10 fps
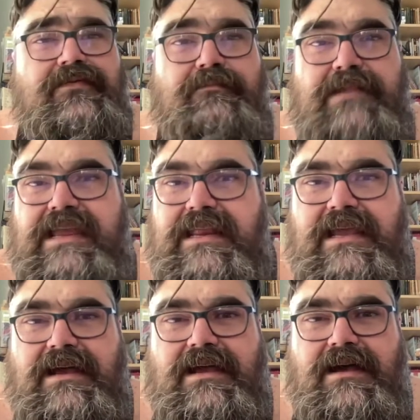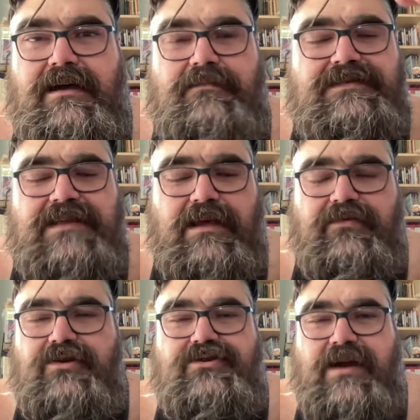The media comes.
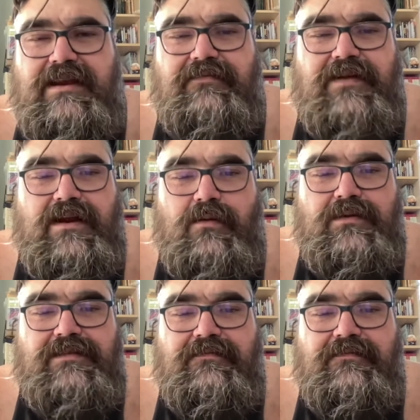They're trying to figure out what